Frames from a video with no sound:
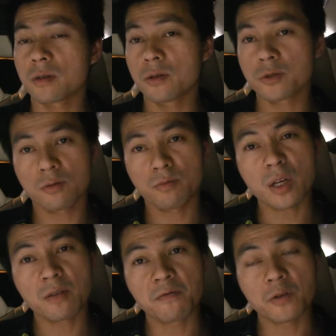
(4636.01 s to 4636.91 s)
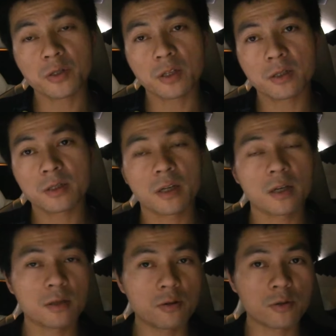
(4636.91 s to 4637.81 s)
Also, many fossils, they
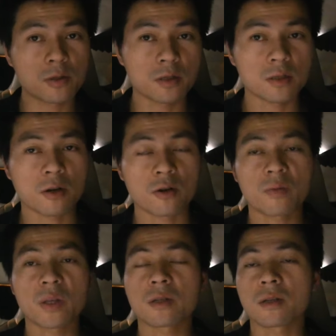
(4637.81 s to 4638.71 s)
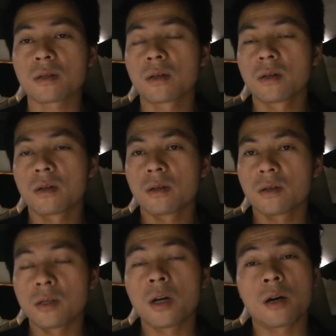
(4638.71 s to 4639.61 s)
use this argument that,
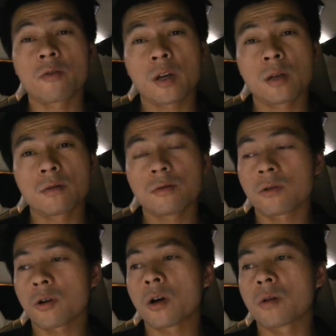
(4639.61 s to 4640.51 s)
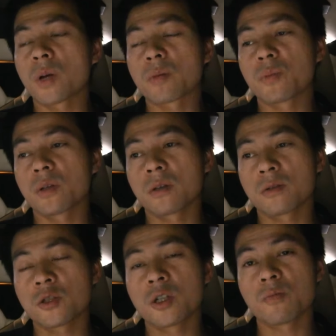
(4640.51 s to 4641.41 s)
yeah, okay, your car might be
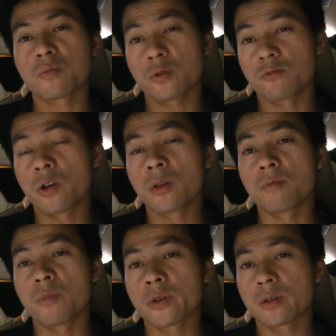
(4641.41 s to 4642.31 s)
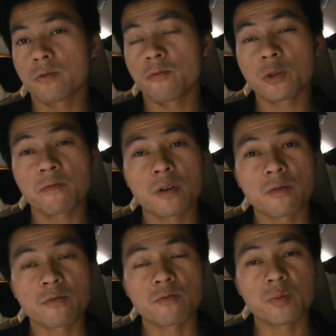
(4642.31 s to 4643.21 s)
cheap to run, but what if you
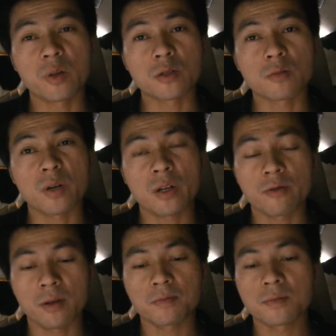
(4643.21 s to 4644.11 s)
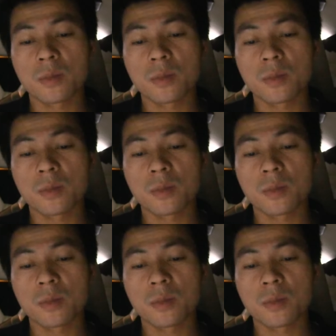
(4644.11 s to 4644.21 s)
have to replace the battery?